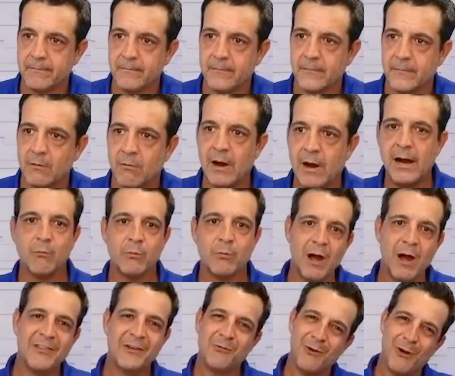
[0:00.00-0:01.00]
Right? We,
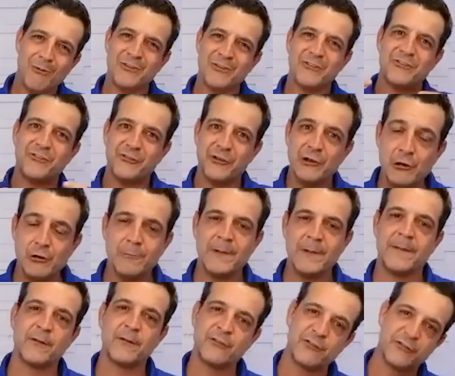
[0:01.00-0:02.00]
I think we always assume that
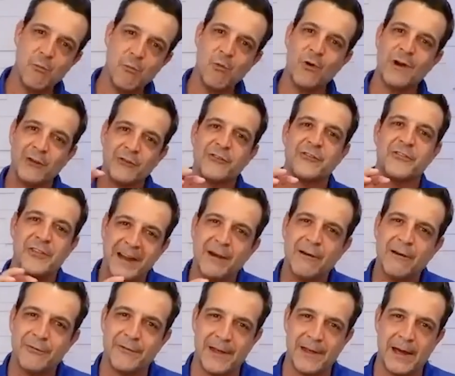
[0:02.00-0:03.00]
there's someone else there
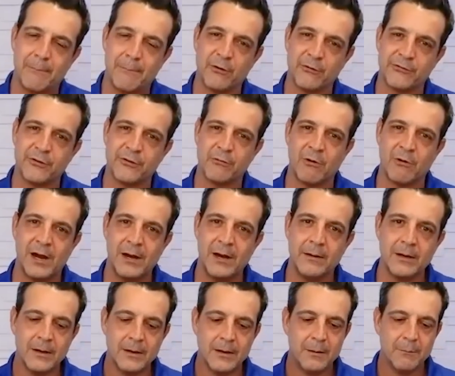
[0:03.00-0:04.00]
for that person, right?
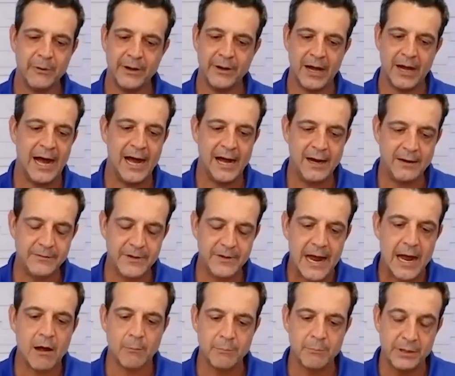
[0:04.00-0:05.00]
But I'm
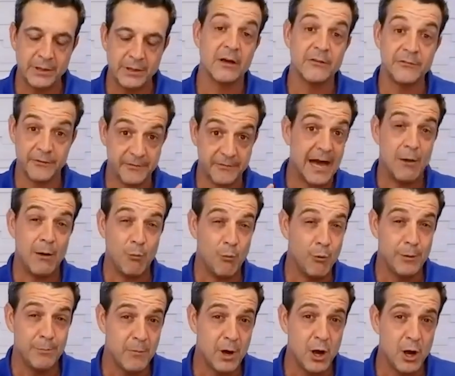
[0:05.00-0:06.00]
now, because of that
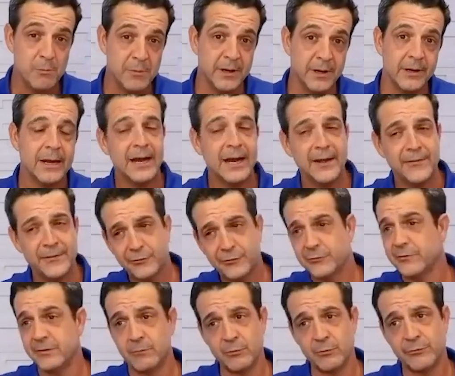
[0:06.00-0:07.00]
one moment, and this was
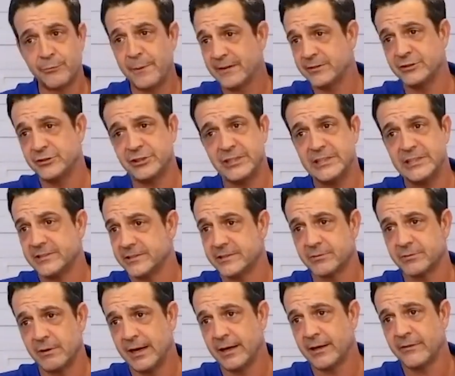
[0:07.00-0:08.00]
in respect to Jesus,
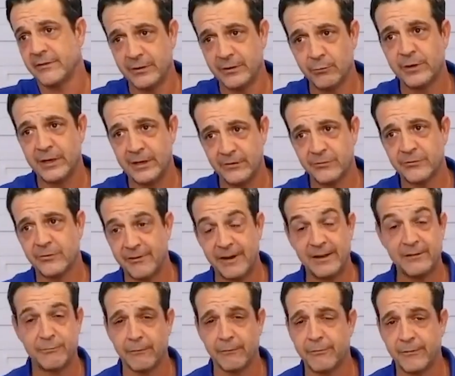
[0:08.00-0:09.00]
right? Because he, he's a
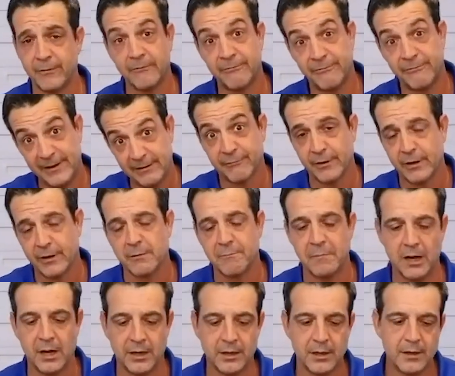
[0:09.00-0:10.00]
faithful a faith friend of
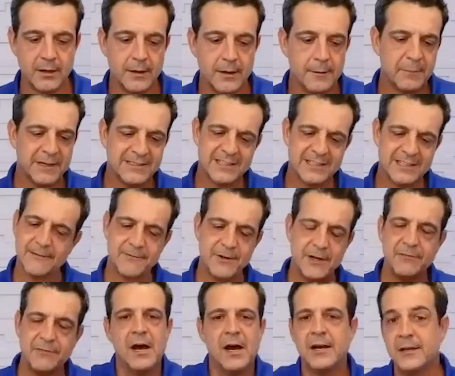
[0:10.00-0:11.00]
mine. But he's like, if,
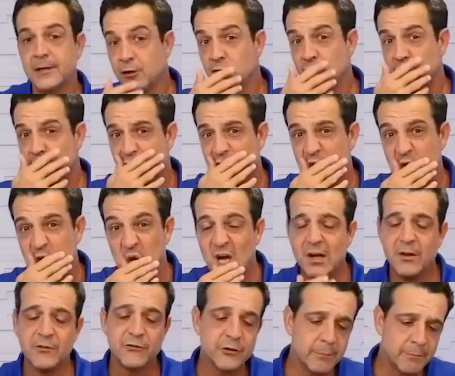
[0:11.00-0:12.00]
if not you, then who?
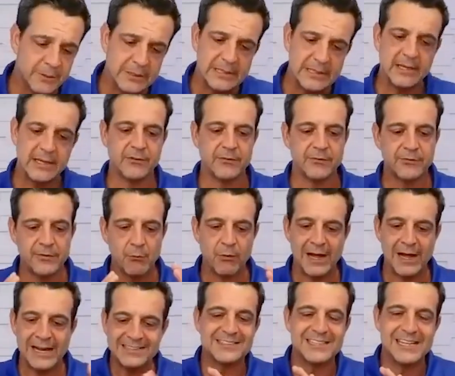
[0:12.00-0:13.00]
So please, if so, when
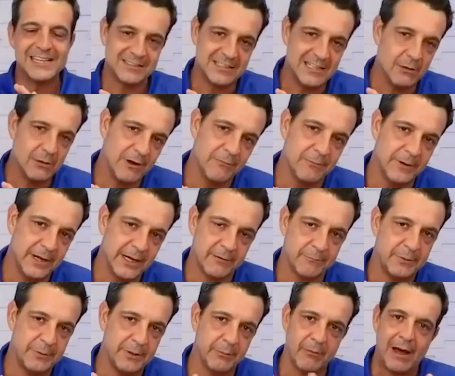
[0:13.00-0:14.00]
I say stay away from negative
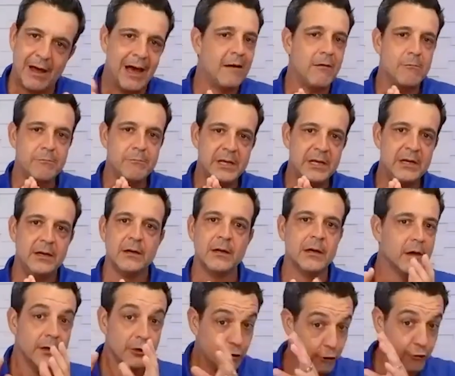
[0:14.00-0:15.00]
people, I don't mean
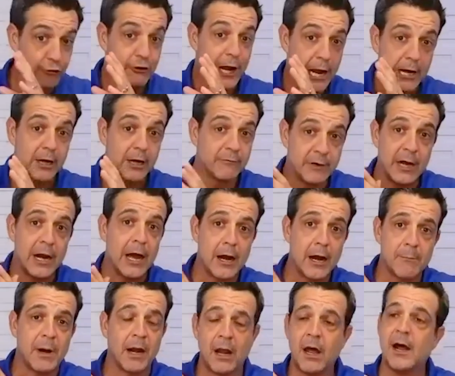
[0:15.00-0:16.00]
you're negative, get out of
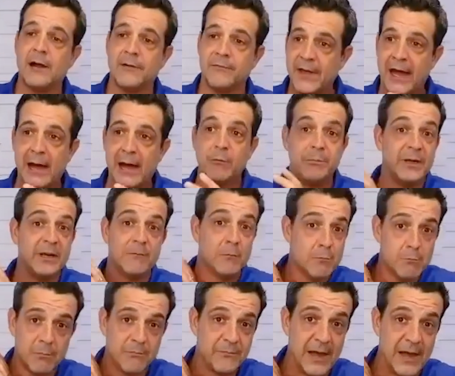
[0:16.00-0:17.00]
my life. That would be
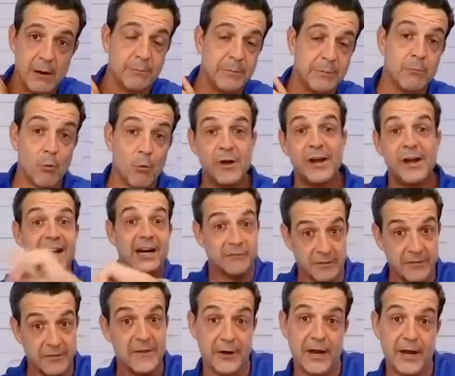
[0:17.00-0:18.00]
even that would be more negative
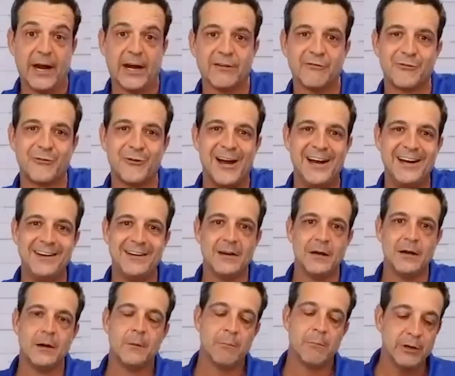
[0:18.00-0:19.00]
than they're negative, right?
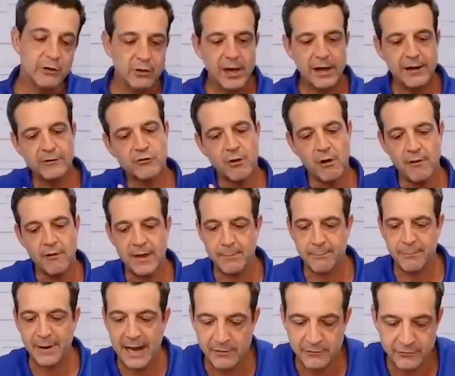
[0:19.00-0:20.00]
But you got to draw that
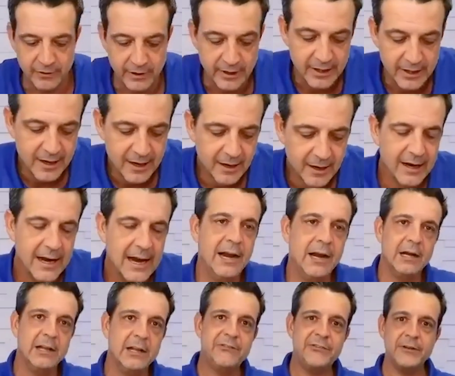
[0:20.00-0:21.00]
boundary. And
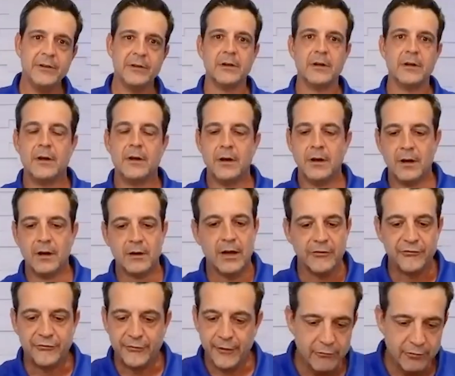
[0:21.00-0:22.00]
listen,
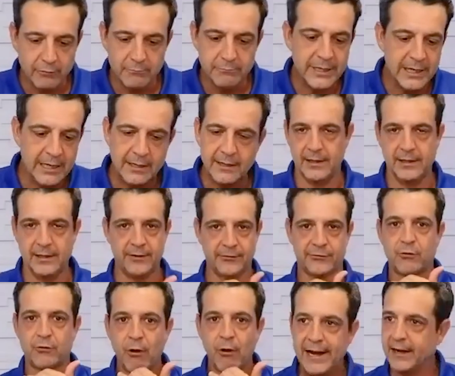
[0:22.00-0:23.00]
social media is
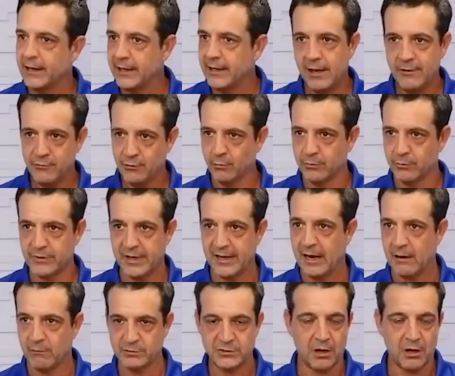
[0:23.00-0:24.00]
great. Leandro and I
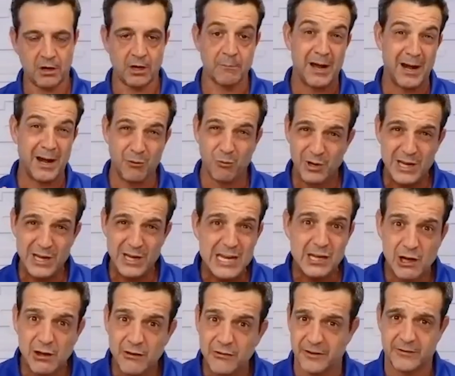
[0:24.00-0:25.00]
were talking about it. We
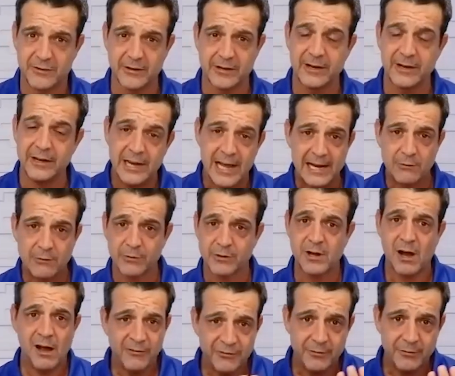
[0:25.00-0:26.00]
use it to connect with
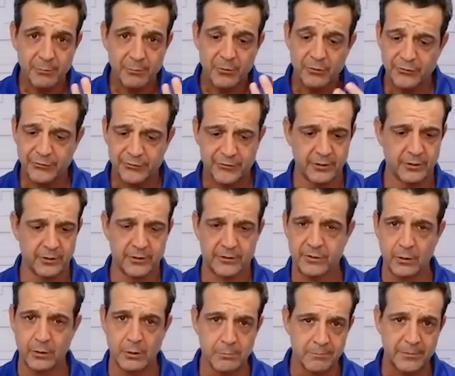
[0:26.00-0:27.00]
customers, to,
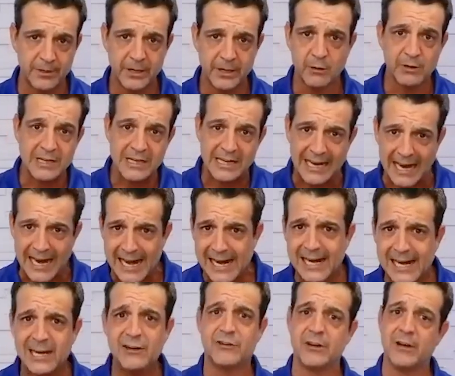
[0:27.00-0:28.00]
to you know,
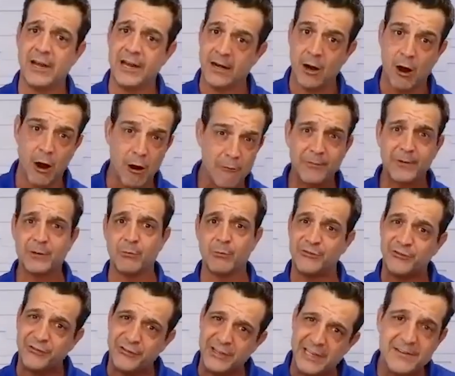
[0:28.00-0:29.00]
engage and, and hopefully
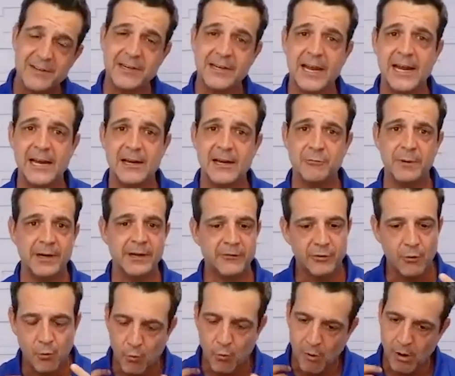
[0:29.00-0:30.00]
receive engagement. It's a
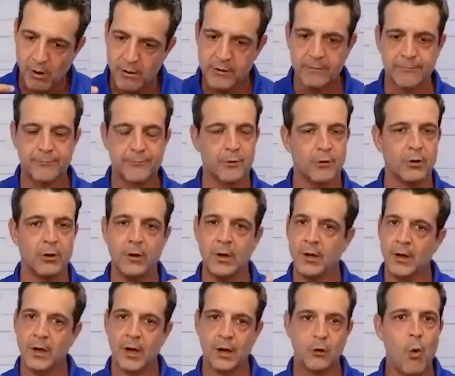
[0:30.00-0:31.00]
wonderful
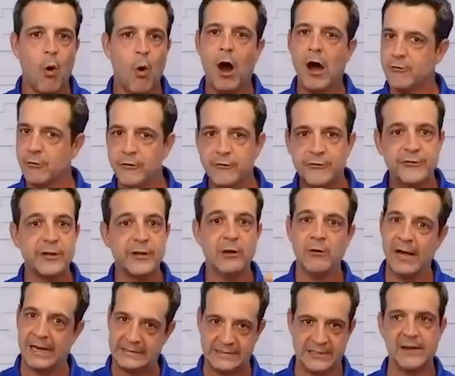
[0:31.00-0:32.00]
quadrant two
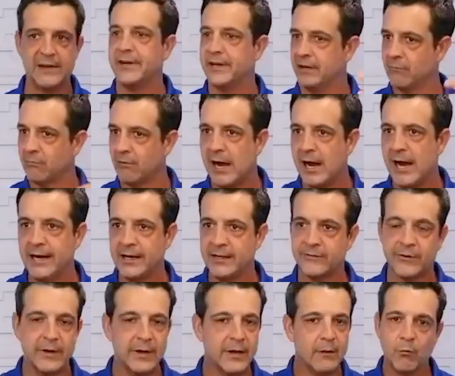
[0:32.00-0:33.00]
activity, right? It's,
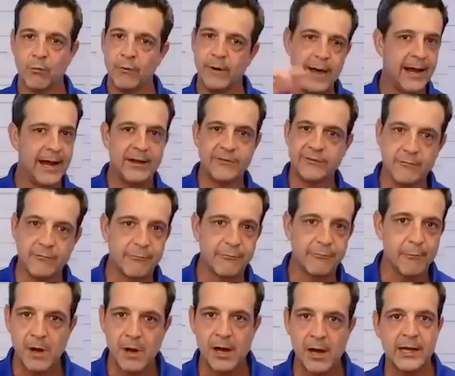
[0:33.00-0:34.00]
we're not asking for
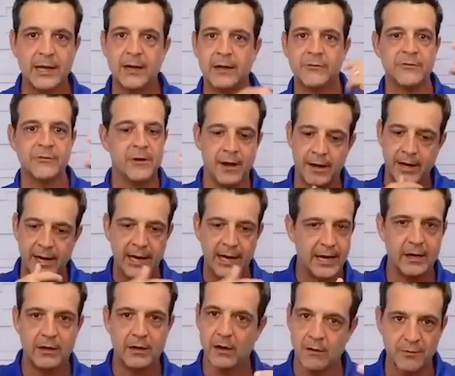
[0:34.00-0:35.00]
money. It's not a
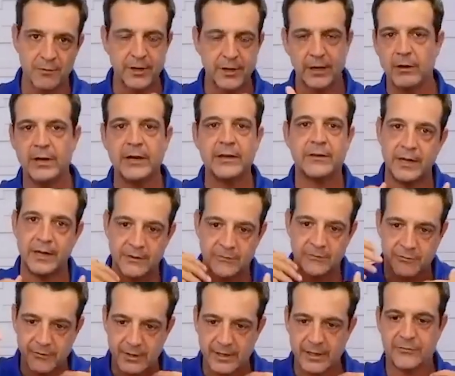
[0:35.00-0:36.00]
handover. You know, it,
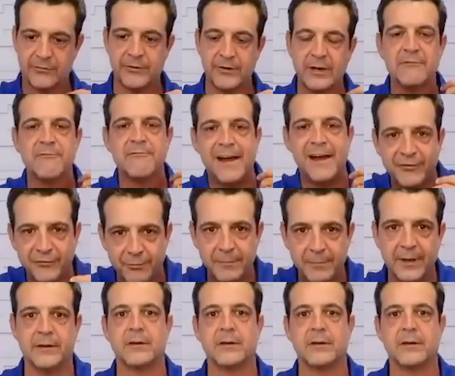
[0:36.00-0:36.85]
it's, it's an investment